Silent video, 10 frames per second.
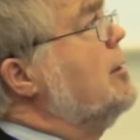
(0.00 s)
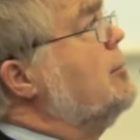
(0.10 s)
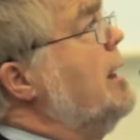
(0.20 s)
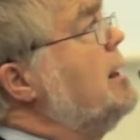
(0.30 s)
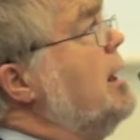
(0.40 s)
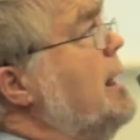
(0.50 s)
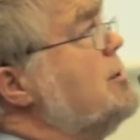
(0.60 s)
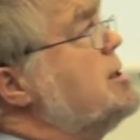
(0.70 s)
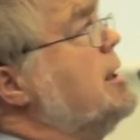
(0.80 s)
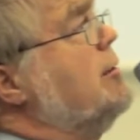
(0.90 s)
Rental
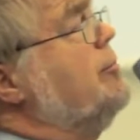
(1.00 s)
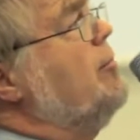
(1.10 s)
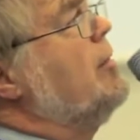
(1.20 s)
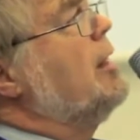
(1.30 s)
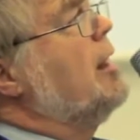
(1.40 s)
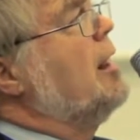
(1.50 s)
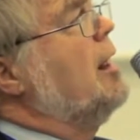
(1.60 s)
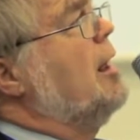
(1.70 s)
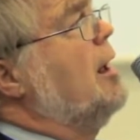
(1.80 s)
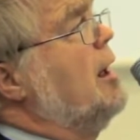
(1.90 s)
housing
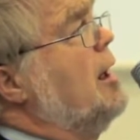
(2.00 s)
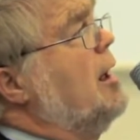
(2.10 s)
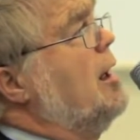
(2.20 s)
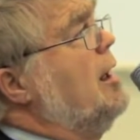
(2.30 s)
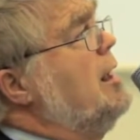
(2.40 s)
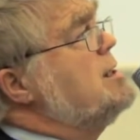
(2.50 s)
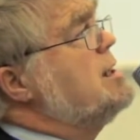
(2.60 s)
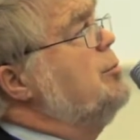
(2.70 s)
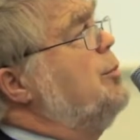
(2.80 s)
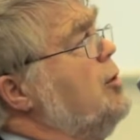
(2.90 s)
is
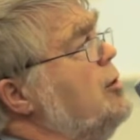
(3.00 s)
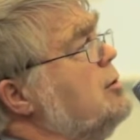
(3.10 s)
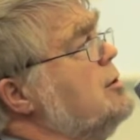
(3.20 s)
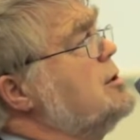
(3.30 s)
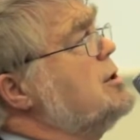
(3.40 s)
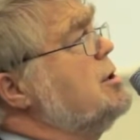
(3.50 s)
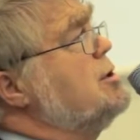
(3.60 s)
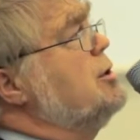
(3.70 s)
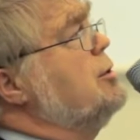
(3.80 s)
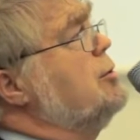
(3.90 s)
important
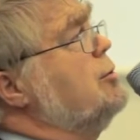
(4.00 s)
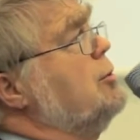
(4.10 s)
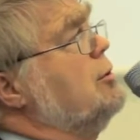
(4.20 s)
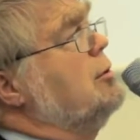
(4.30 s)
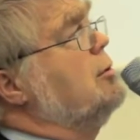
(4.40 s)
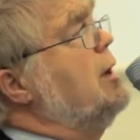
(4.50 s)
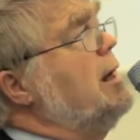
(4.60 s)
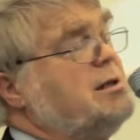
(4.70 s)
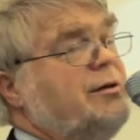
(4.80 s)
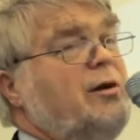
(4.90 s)
to
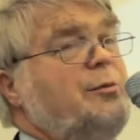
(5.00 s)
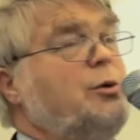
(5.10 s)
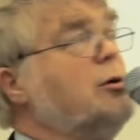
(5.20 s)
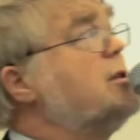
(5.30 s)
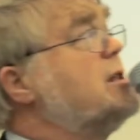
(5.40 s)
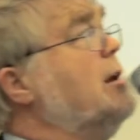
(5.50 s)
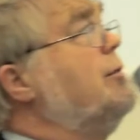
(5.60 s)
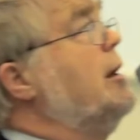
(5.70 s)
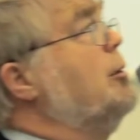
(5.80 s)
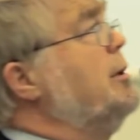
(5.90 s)
relatively poor
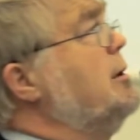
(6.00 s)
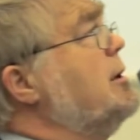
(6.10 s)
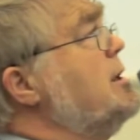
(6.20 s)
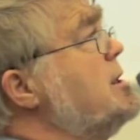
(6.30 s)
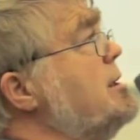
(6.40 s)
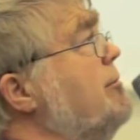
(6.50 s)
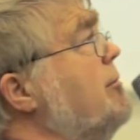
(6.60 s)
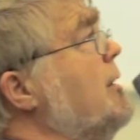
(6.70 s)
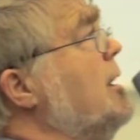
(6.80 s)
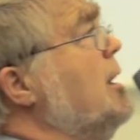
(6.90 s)
self-help builders
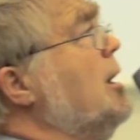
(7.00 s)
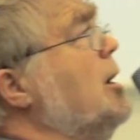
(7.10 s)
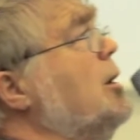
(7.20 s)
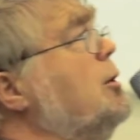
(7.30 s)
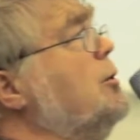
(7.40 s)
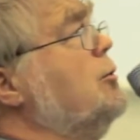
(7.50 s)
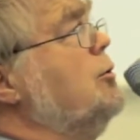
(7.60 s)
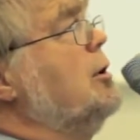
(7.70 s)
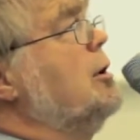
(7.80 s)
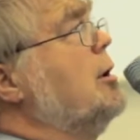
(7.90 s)

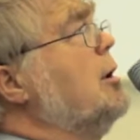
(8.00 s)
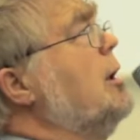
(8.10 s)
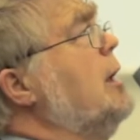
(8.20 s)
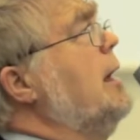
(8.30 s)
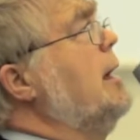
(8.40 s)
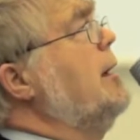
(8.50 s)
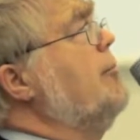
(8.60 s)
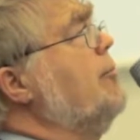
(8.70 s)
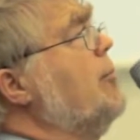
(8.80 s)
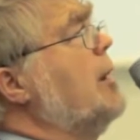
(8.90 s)
who
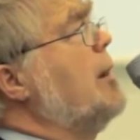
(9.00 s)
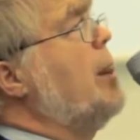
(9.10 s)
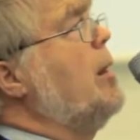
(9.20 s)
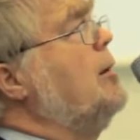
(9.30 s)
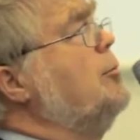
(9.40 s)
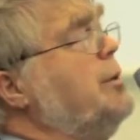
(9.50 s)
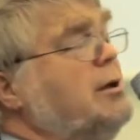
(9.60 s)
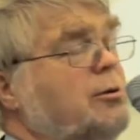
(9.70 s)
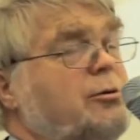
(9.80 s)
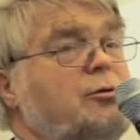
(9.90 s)

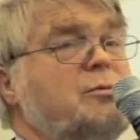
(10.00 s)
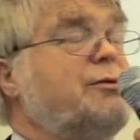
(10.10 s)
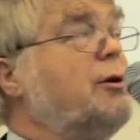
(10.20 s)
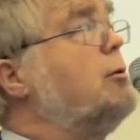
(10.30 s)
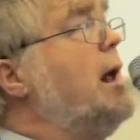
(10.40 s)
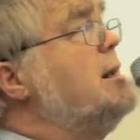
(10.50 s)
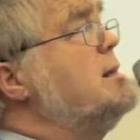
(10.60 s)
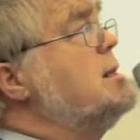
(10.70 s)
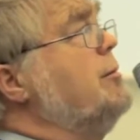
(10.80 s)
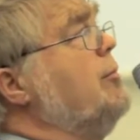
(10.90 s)
build rooms for
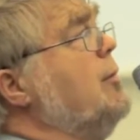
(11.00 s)
rent,